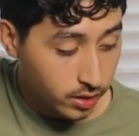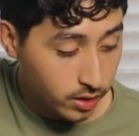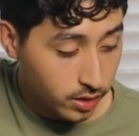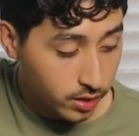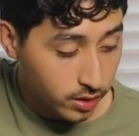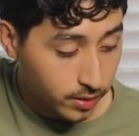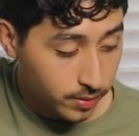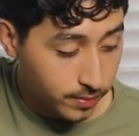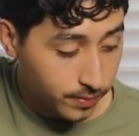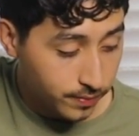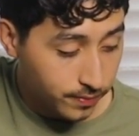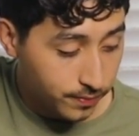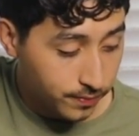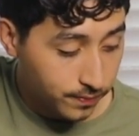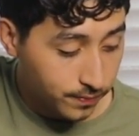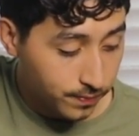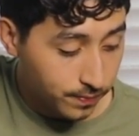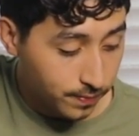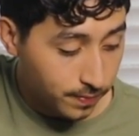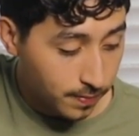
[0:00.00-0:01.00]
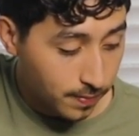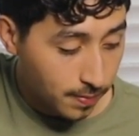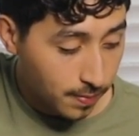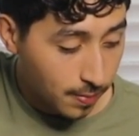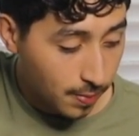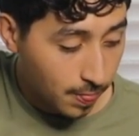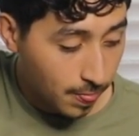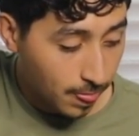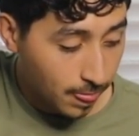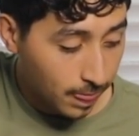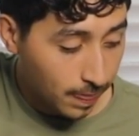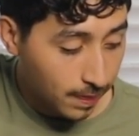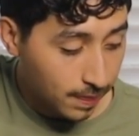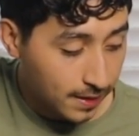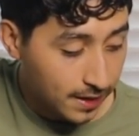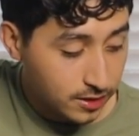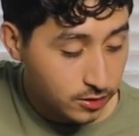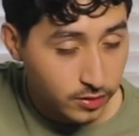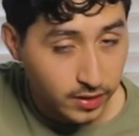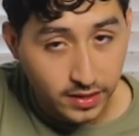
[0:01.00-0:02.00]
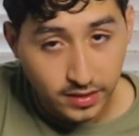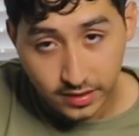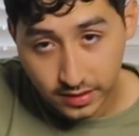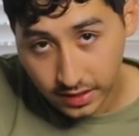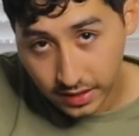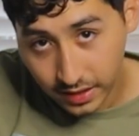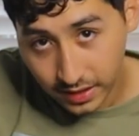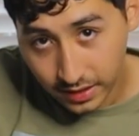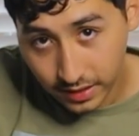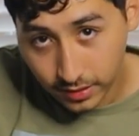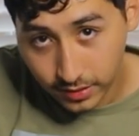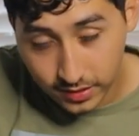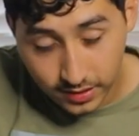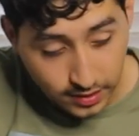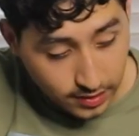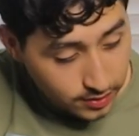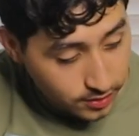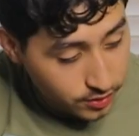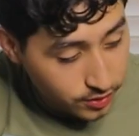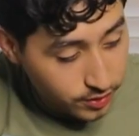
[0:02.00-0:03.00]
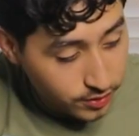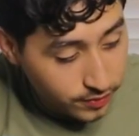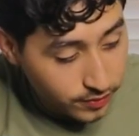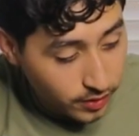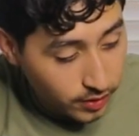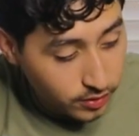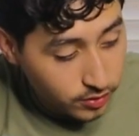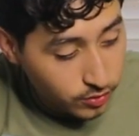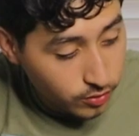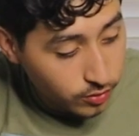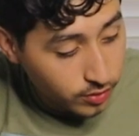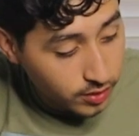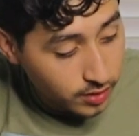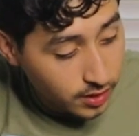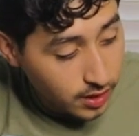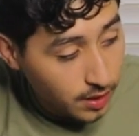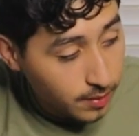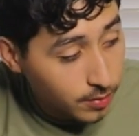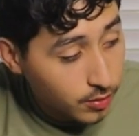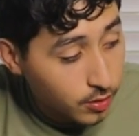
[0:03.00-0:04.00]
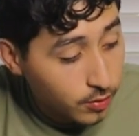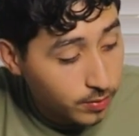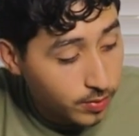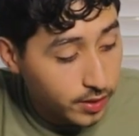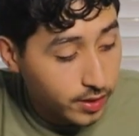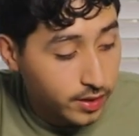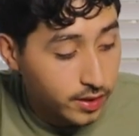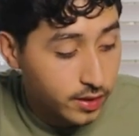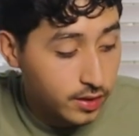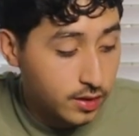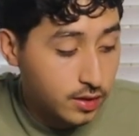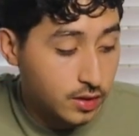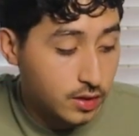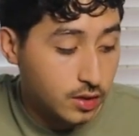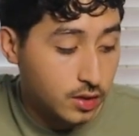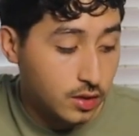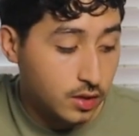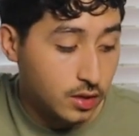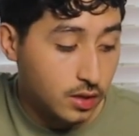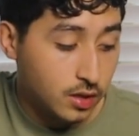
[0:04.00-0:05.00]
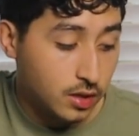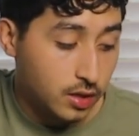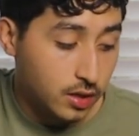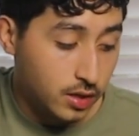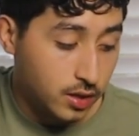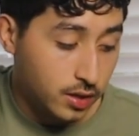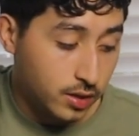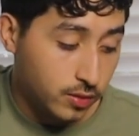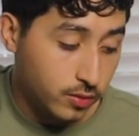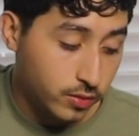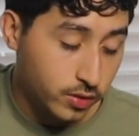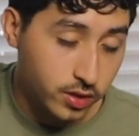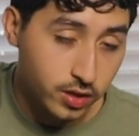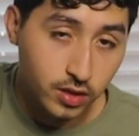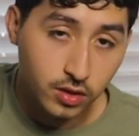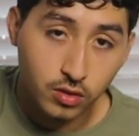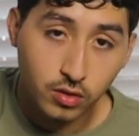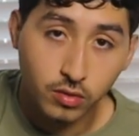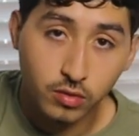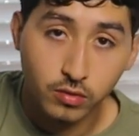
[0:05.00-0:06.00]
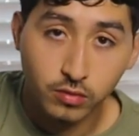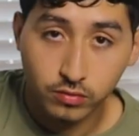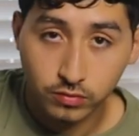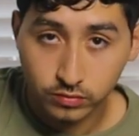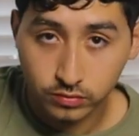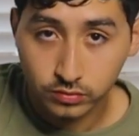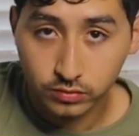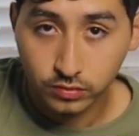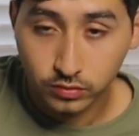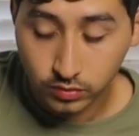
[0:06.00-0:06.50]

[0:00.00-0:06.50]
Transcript: That's why I said it was easier if y'all do it with the capo, but we're gonna go